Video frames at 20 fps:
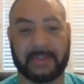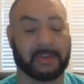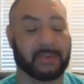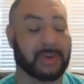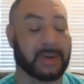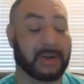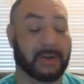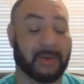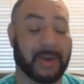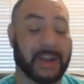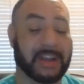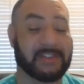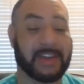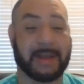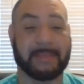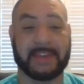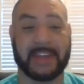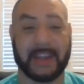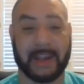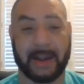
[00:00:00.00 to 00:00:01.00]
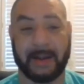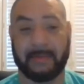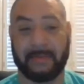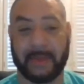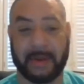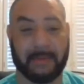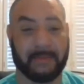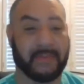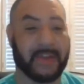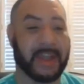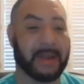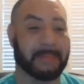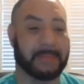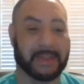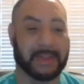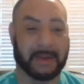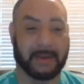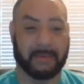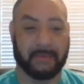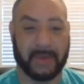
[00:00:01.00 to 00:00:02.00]
They're doing a great job taking care of their
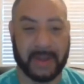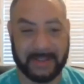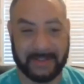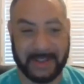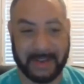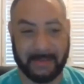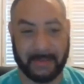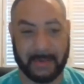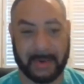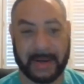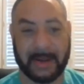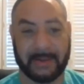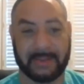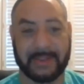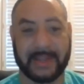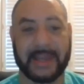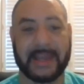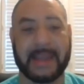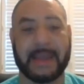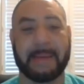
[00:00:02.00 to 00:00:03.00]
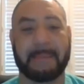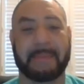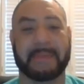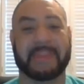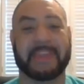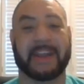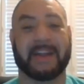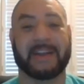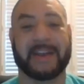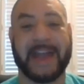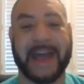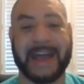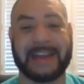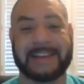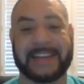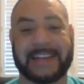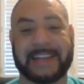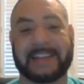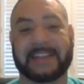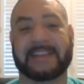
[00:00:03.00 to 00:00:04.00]
family, their friends, everyone else, but they are not
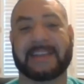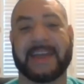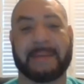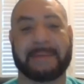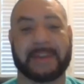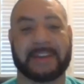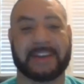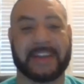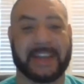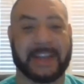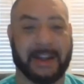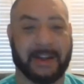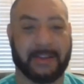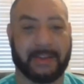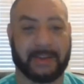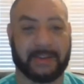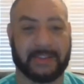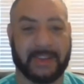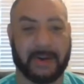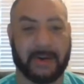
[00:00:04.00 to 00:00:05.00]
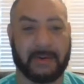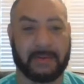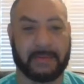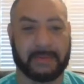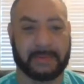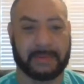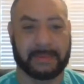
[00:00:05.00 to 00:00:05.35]
taking the time to take care of themselves.